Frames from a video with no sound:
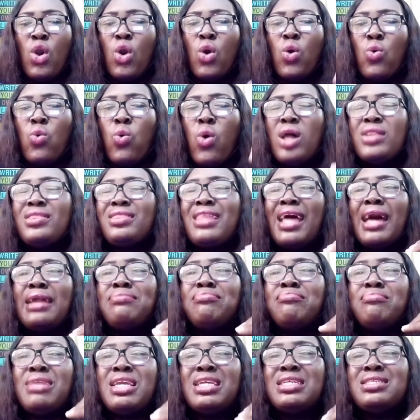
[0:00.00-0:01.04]
What
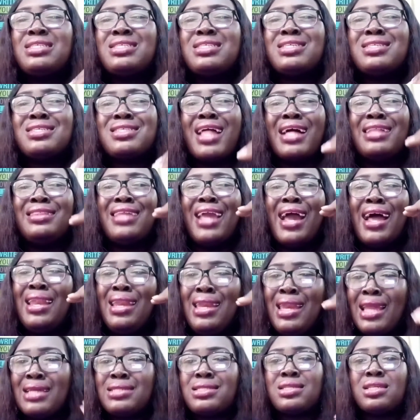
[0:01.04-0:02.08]
that means is that there are
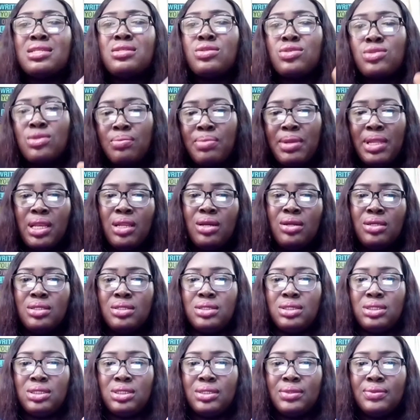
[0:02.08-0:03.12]
lessons to be
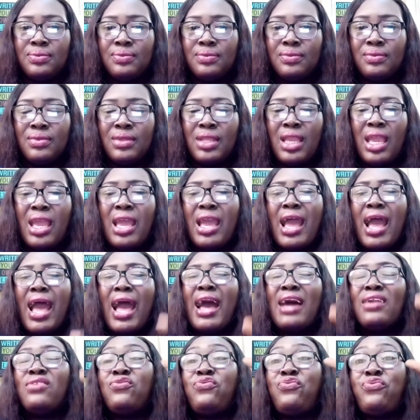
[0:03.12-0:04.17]
learned.
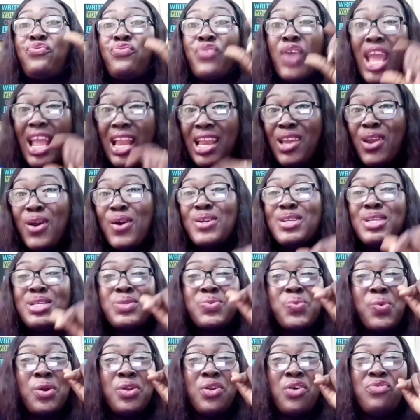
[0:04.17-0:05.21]
And failure
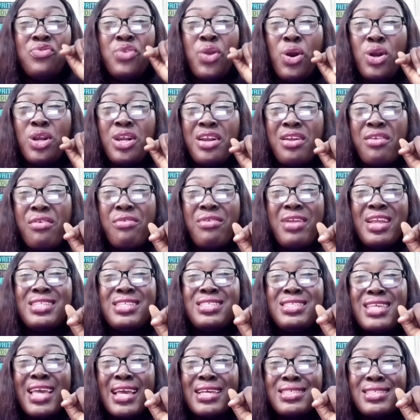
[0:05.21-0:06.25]
is one of your
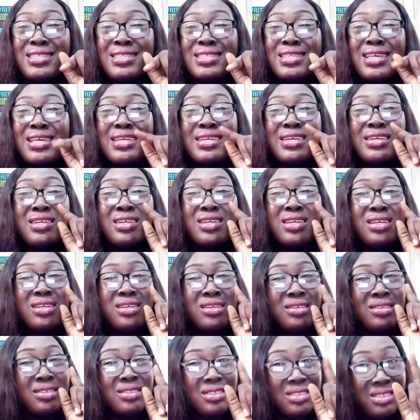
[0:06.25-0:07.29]
greatest
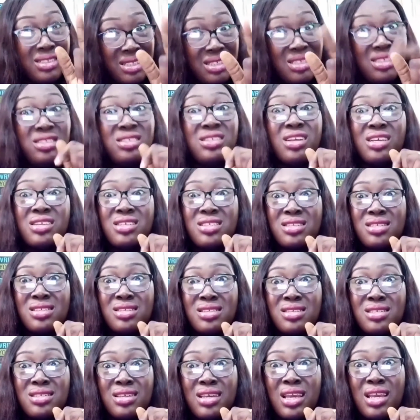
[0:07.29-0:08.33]

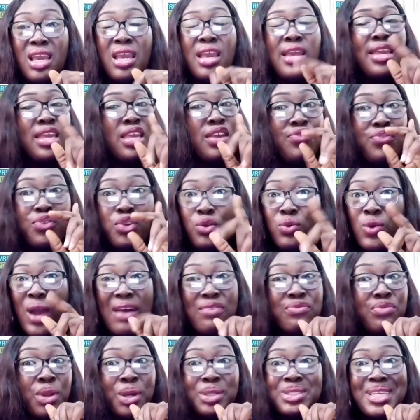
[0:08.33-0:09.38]
teachers. If you
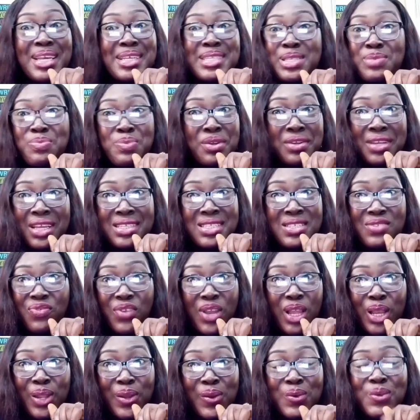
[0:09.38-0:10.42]
have not experienced
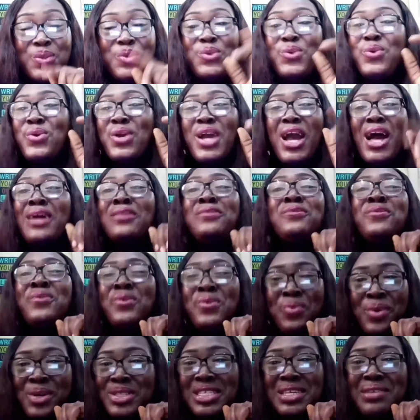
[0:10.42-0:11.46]
failure, you can't
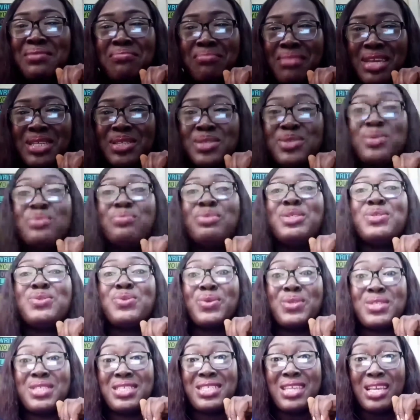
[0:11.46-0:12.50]
know what it means to be
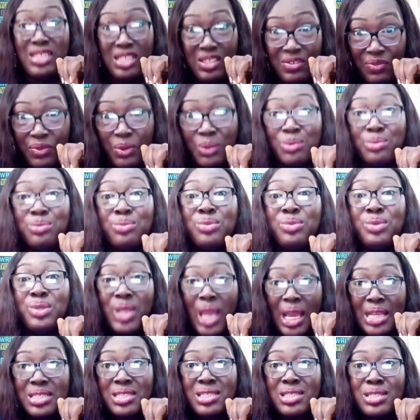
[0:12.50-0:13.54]
successful.
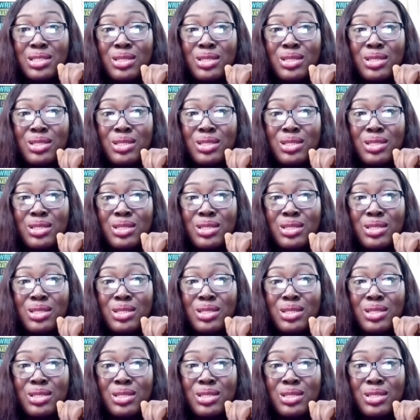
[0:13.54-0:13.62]
Yes.